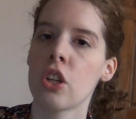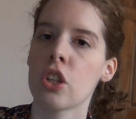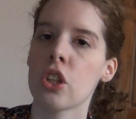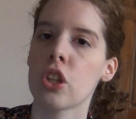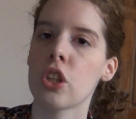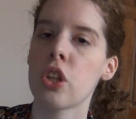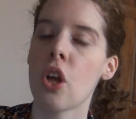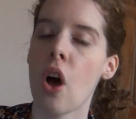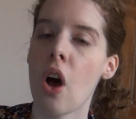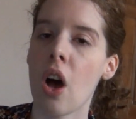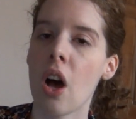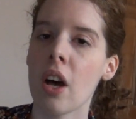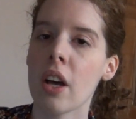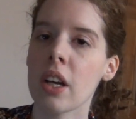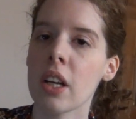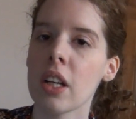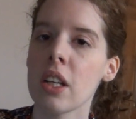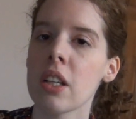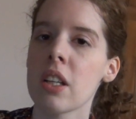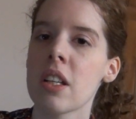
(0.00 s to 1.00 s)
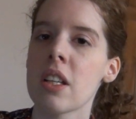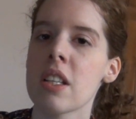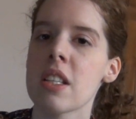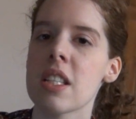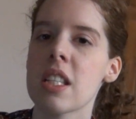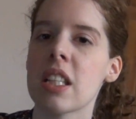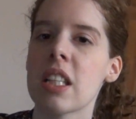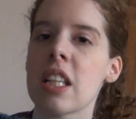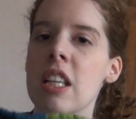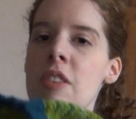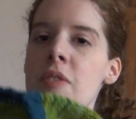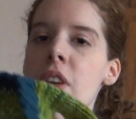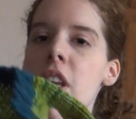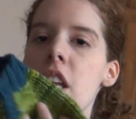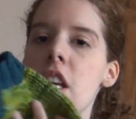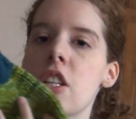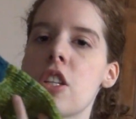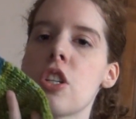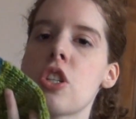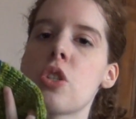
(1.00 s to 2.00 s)
long sleeve
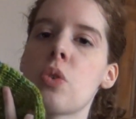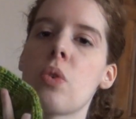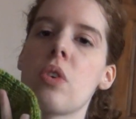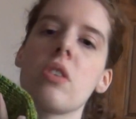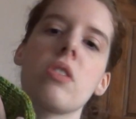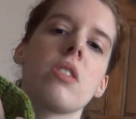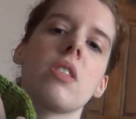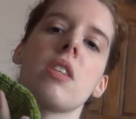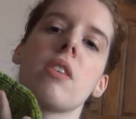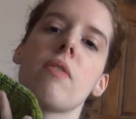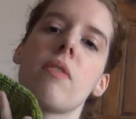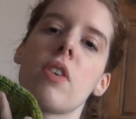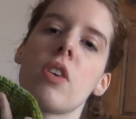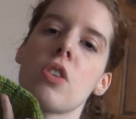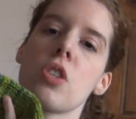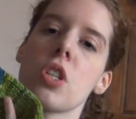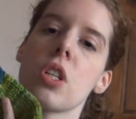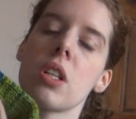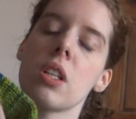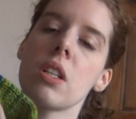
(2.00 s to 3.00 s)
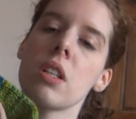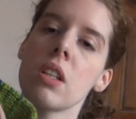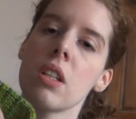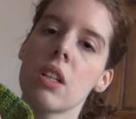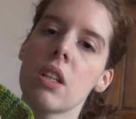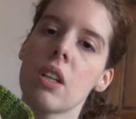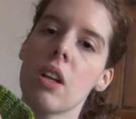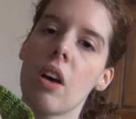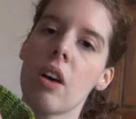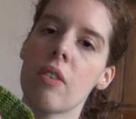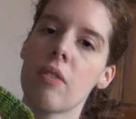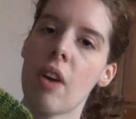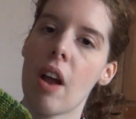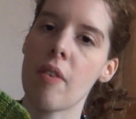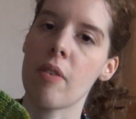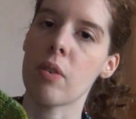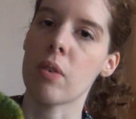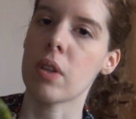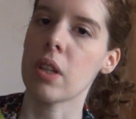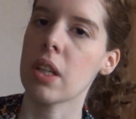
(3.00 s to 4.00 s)
and a short sleeve version on
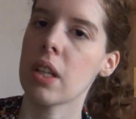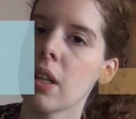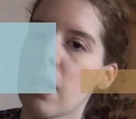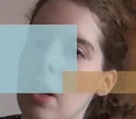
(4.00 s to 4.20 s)
Ravelry.